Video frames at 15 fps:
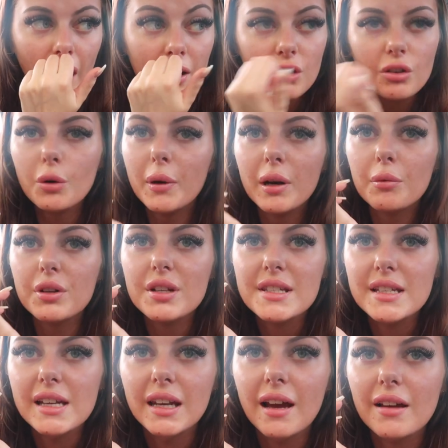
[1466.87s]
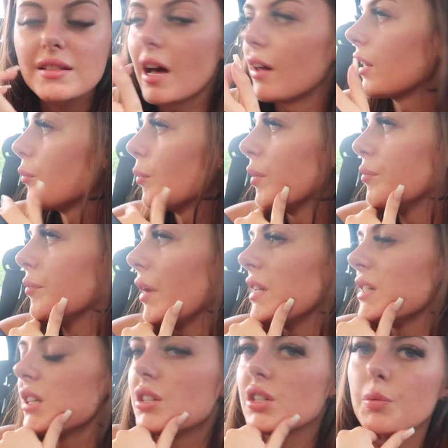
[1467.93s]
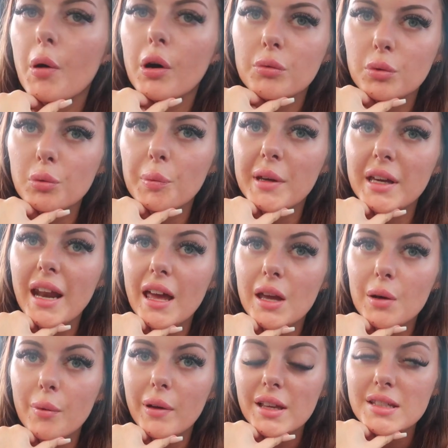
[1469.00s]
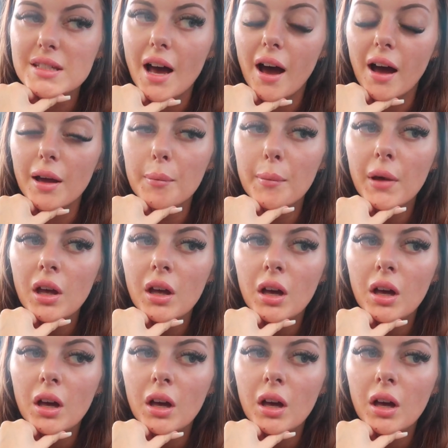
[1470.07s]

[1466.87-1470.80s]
I don't know when I'm gonna see her next now. Like, my maintenance appointment will be in 8 weeks time,